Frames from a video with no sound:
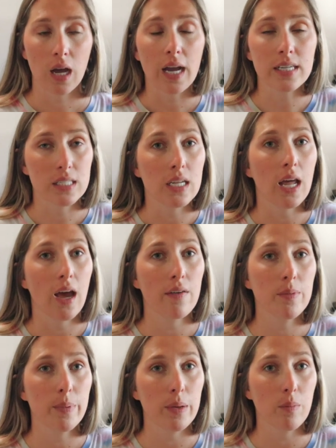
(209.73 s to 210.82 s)
I did have
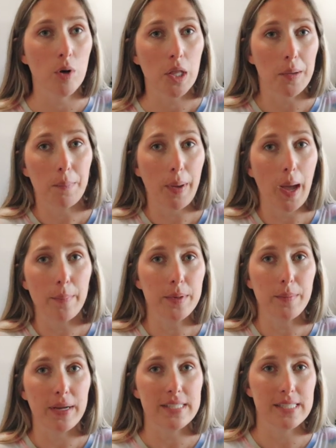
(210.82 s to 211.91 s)
a bit more like pep in
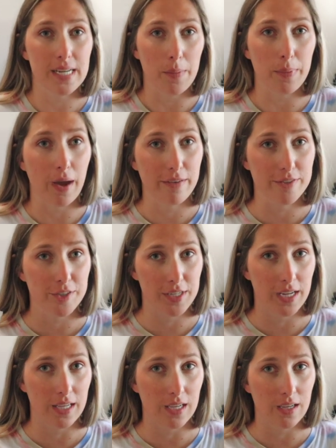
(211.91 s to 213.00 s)
my step after
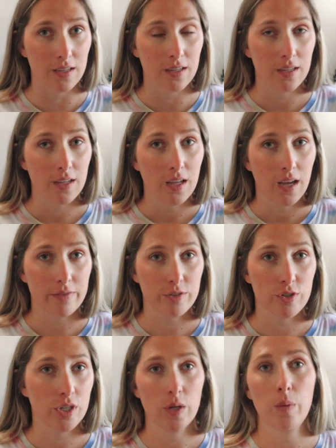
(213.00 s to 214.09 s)
taking, after
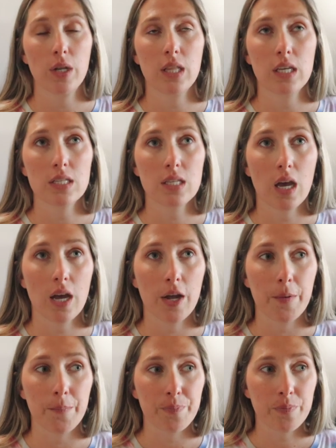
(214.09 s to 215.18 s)
drinking one of these.
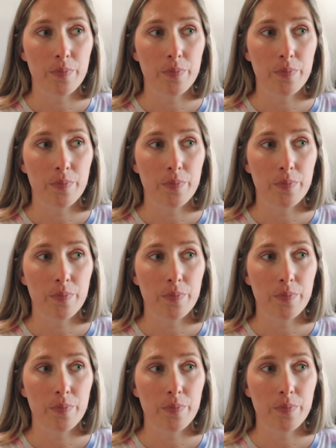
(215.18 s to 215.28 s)
Um,